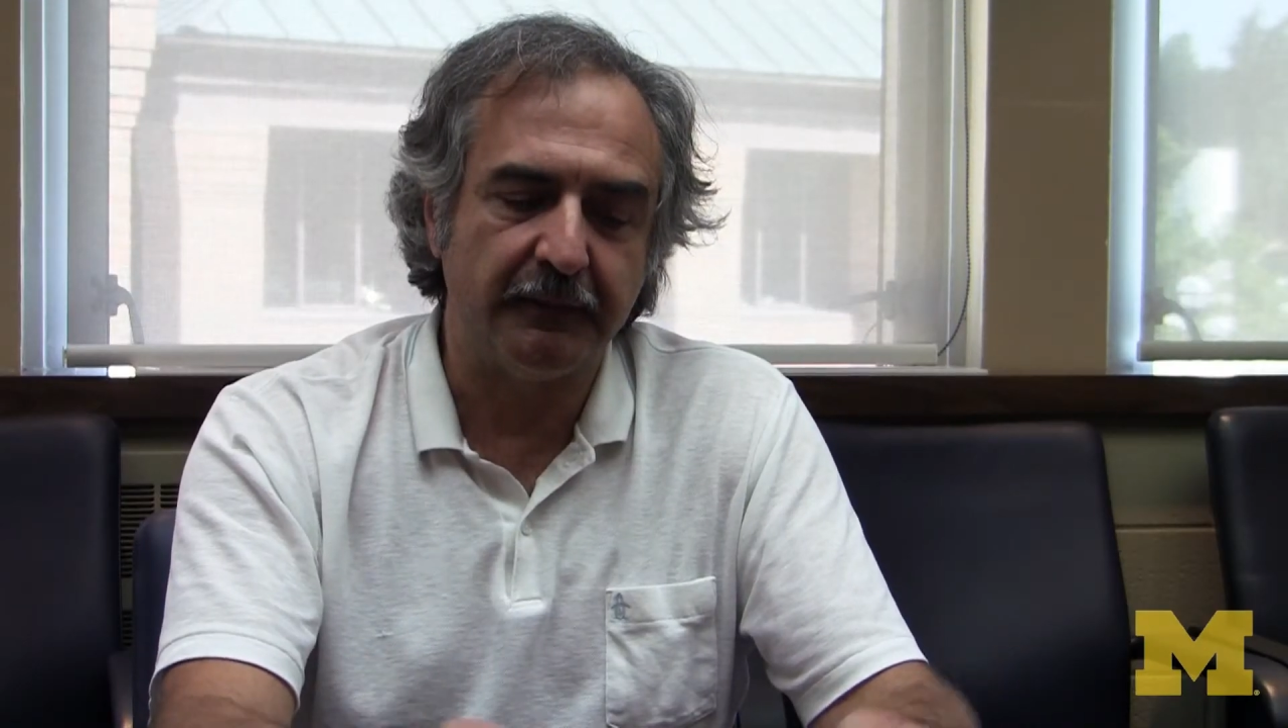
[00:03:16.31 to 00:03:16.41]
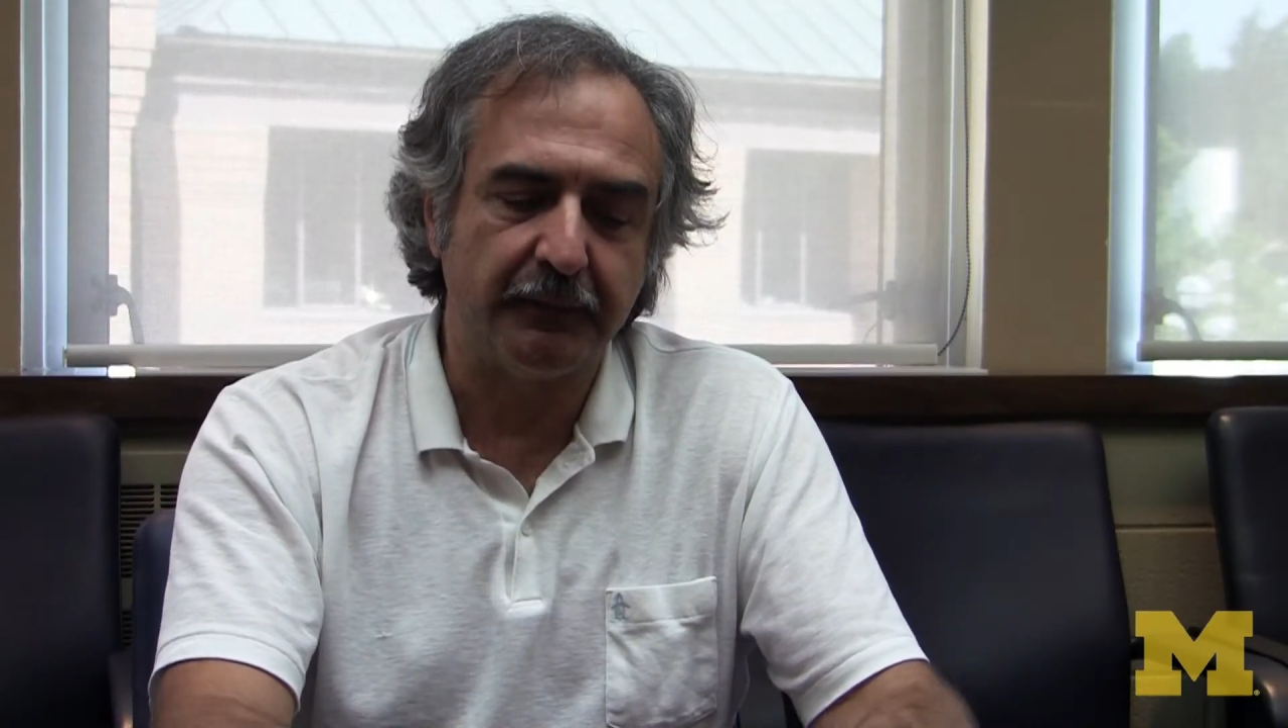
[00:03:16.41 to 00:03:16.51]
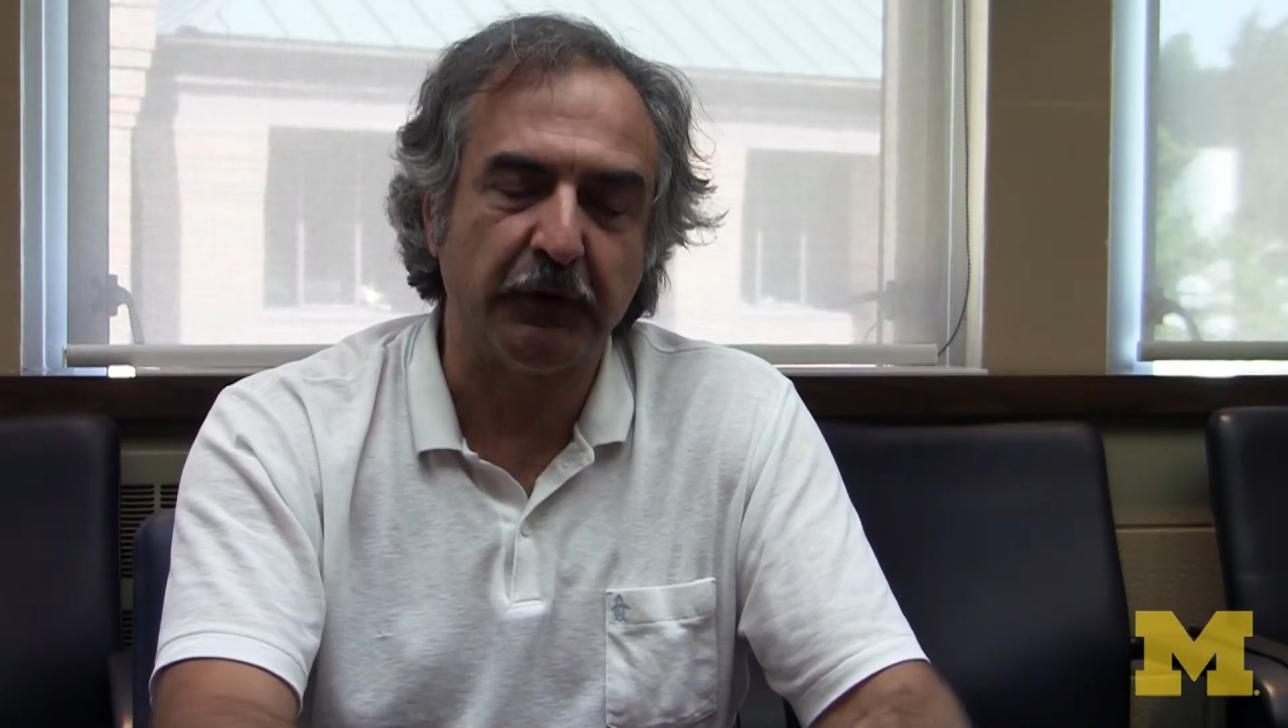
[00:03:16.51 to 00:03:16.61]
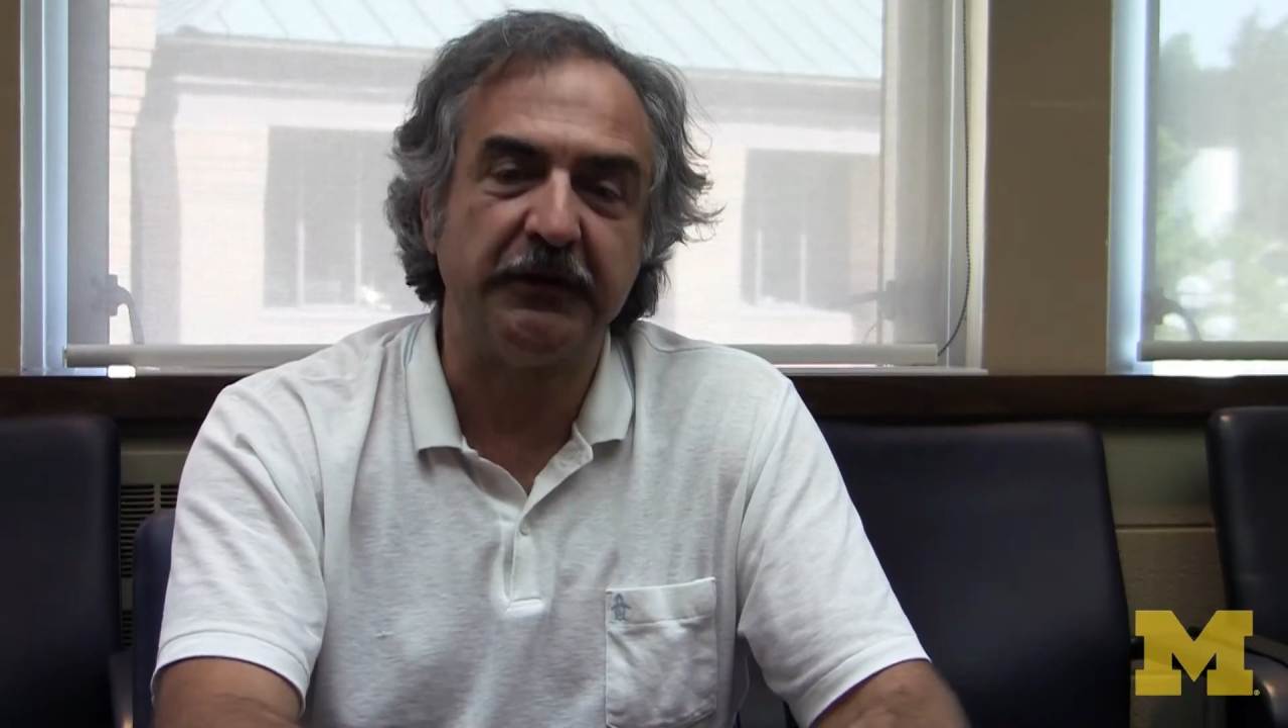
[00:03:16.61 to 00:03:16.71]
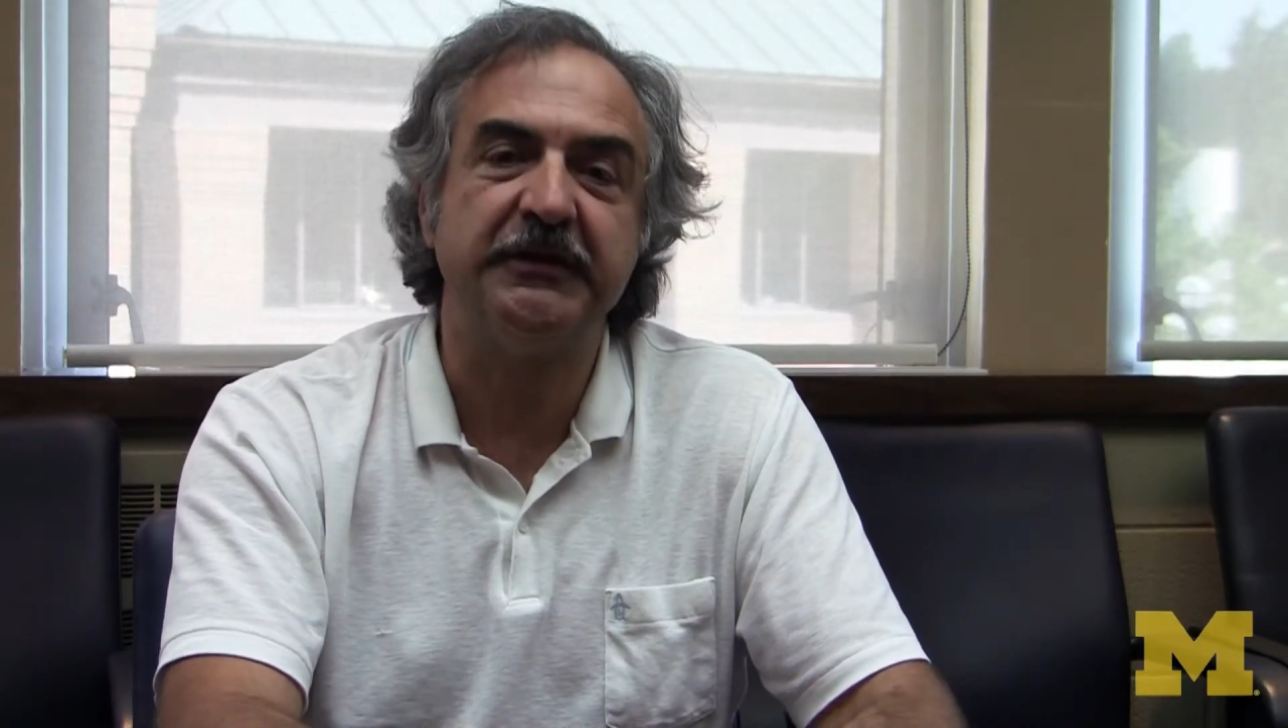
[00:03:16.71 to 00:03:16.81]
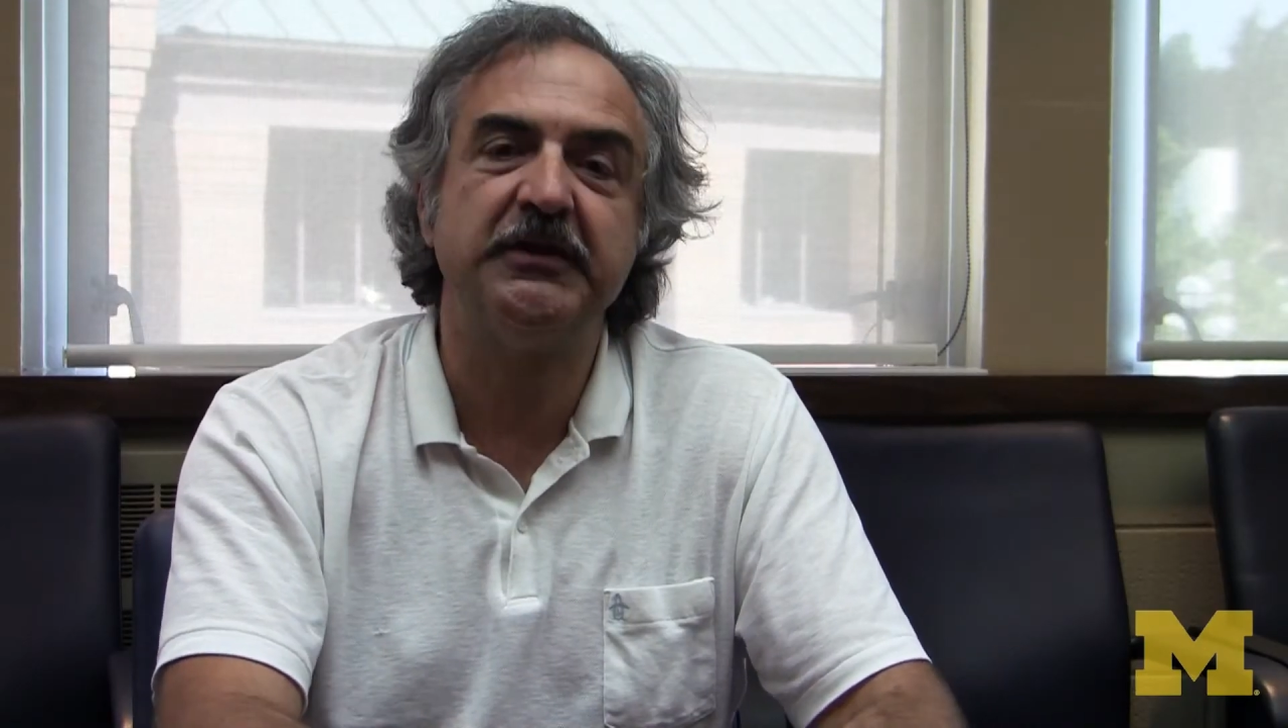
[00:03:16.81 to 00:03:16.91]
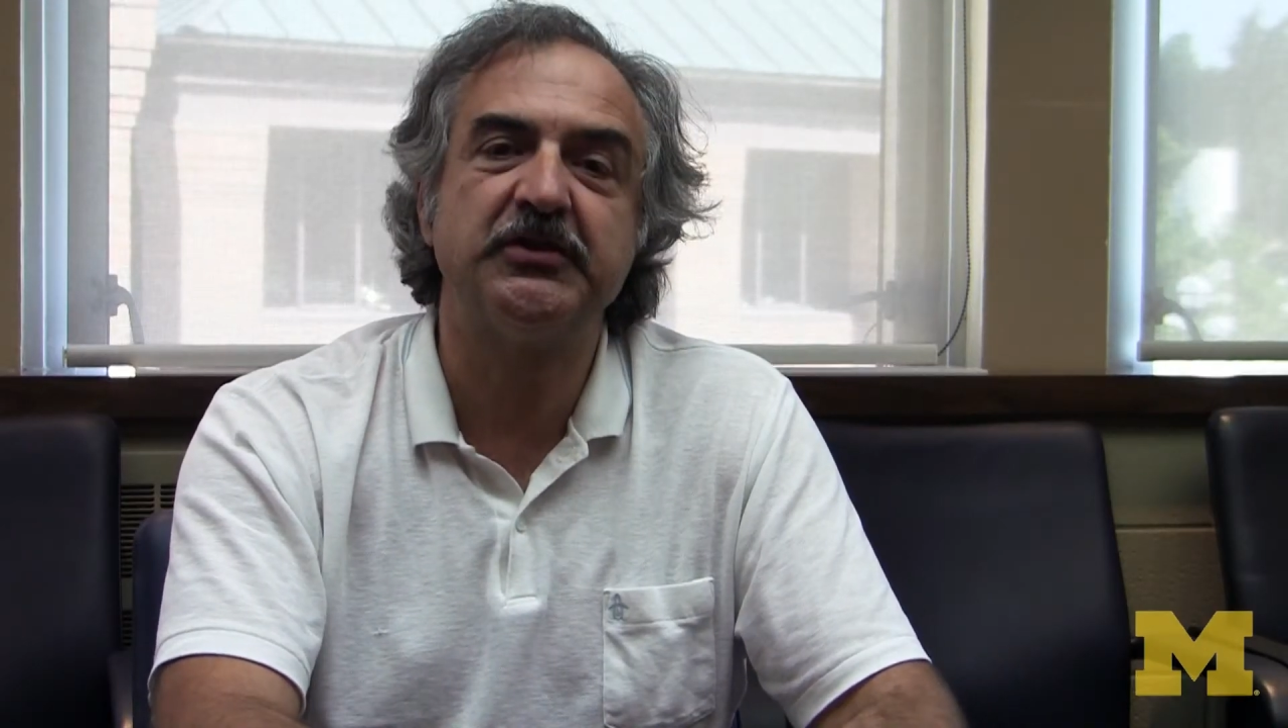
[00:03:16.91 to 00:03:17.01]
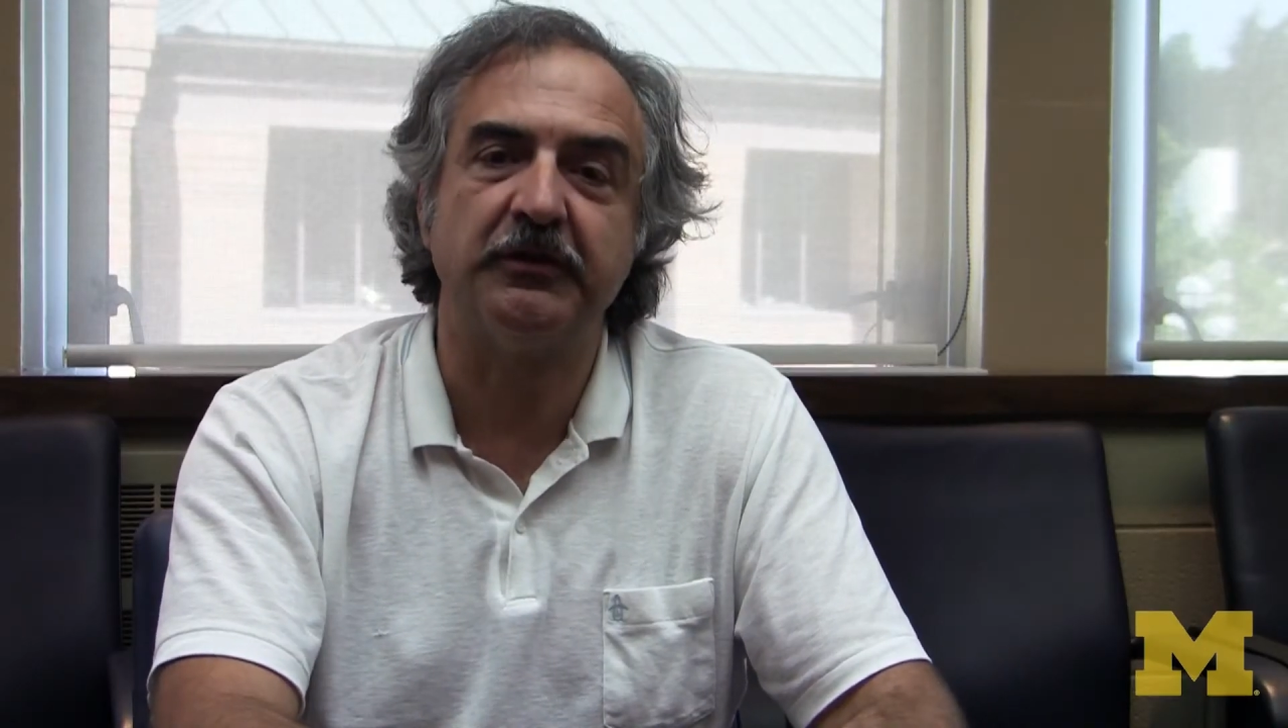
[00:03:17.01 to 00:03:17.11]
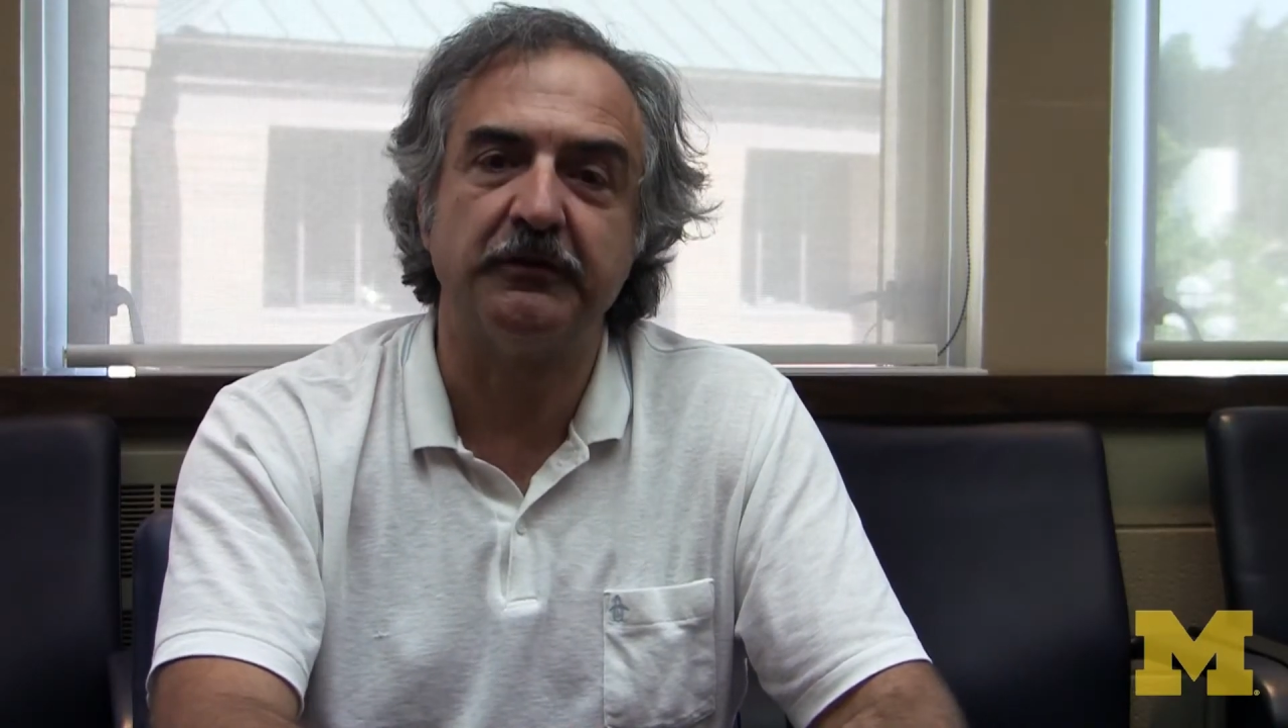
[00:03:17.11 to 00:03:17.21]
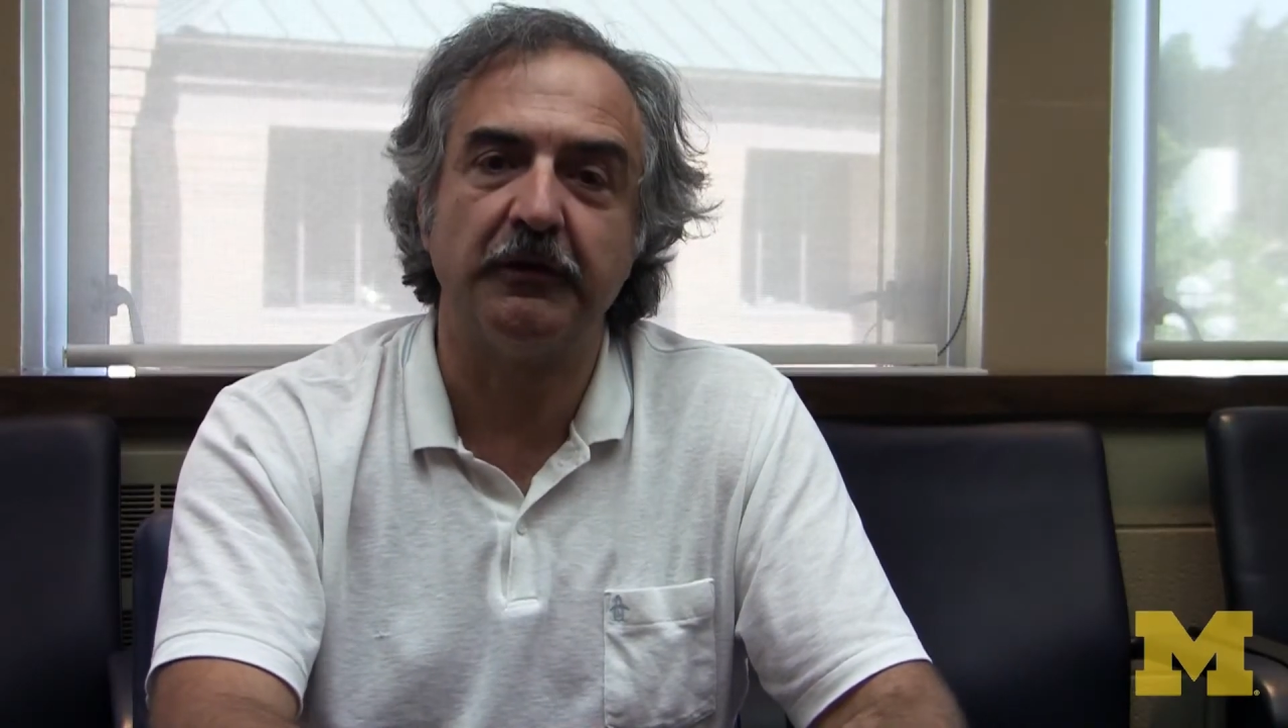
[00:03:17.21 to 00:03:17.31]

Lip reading: precision